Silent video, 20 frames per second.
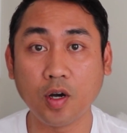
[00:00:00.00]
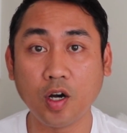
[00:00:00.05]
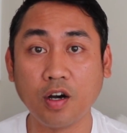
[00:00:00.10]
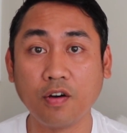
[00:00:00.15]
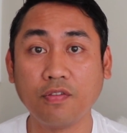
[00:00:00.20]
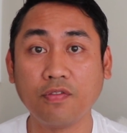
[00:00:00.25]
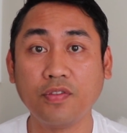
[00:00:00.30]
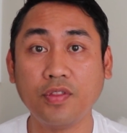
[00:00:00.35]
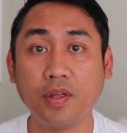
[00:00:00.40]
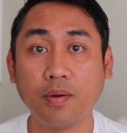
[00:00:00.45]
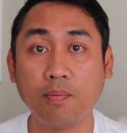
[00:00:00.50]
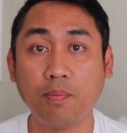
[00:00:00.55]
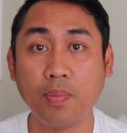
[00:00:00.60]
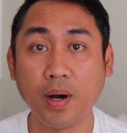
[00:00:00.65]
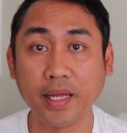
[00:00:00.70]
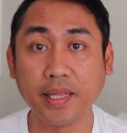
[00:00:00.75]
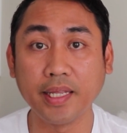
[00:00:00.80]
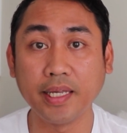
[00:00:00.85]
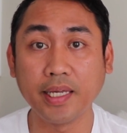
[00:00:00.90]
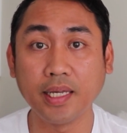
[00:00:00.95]
of the
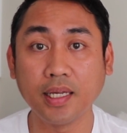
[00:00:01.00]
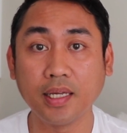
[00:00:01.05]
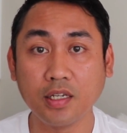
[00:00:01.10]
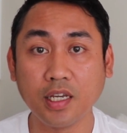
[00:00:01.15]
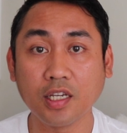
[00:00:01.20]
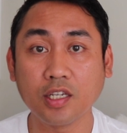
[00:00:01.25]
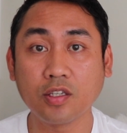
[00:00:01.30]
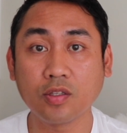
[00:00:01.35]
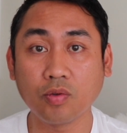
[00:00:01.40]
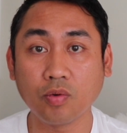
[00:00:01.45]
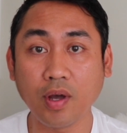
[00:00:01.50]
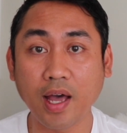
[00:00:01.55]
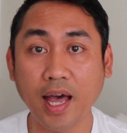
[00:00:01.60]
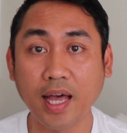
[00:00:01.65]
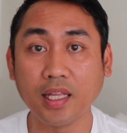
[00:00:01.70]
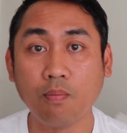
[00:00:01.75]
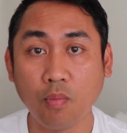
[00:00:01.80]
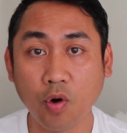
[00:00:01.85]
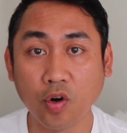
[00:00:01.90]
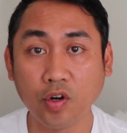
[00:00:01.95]
body just to
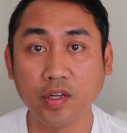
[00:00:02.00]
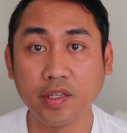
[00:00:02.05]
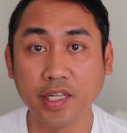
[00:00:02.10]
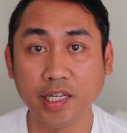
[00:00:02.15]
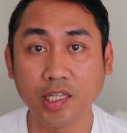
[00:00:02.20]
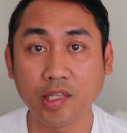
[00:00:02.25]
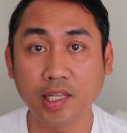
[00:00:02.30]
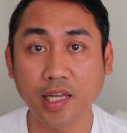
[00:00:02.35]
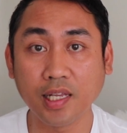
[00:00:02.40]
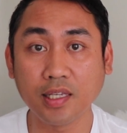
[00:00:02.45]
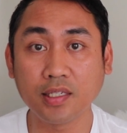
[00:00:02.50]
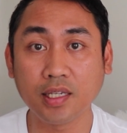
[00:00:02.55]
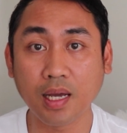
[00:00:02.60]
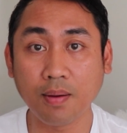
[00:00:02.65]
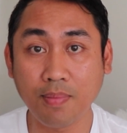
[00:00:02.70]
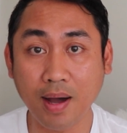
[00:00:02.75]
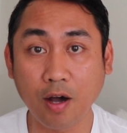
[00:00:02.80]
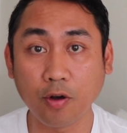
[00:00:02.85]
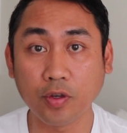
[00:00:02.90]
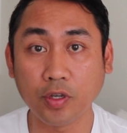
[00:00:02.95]
add more details
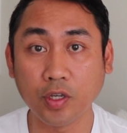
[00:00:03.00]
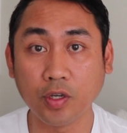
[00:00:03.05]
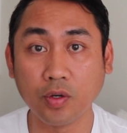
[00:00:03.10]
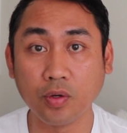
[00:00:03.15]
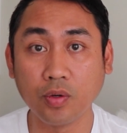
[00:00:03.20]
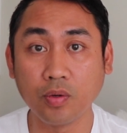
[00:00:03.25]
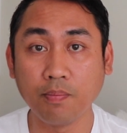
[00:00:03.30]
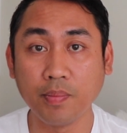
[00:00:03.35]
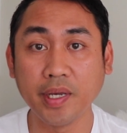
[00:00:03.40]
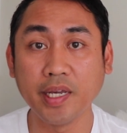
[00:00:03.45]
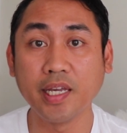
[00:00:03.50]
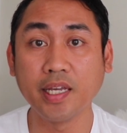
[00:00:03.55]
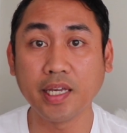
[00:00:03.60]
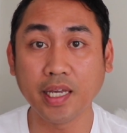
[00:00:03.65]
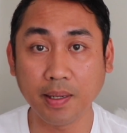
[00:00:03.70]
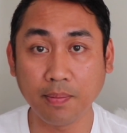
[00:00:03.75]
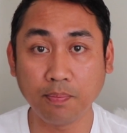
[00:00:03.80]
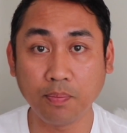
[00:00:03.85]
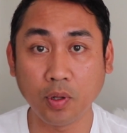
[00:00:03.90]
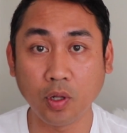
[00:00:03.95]
about you being
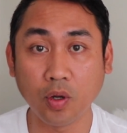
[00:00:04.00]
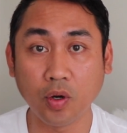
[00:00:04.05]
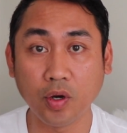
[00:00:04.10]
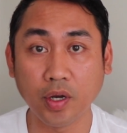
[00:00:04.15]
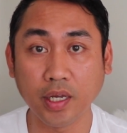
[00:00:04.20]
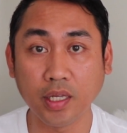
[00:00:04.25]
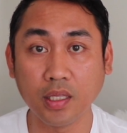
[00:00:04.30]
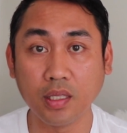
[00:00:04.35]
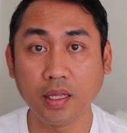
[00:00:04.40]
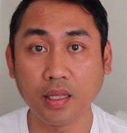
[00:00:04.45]
employed,